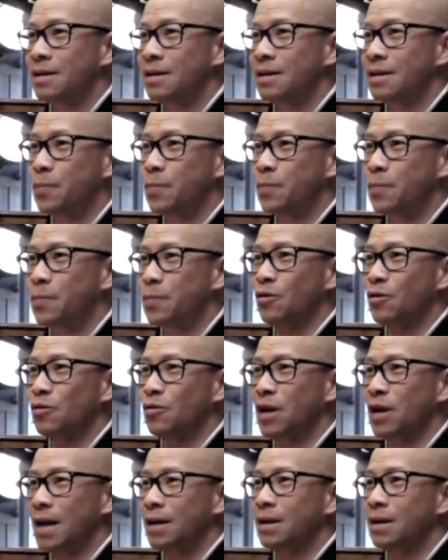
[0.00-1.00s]
pure
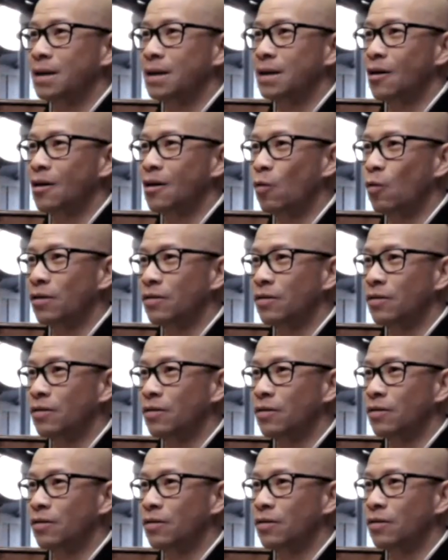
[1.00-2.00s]
naked
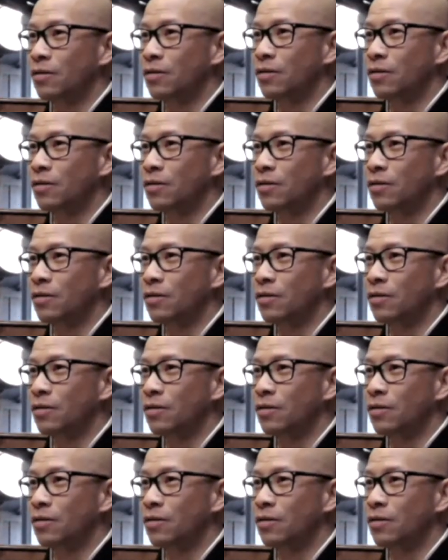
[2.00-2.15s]
awareness in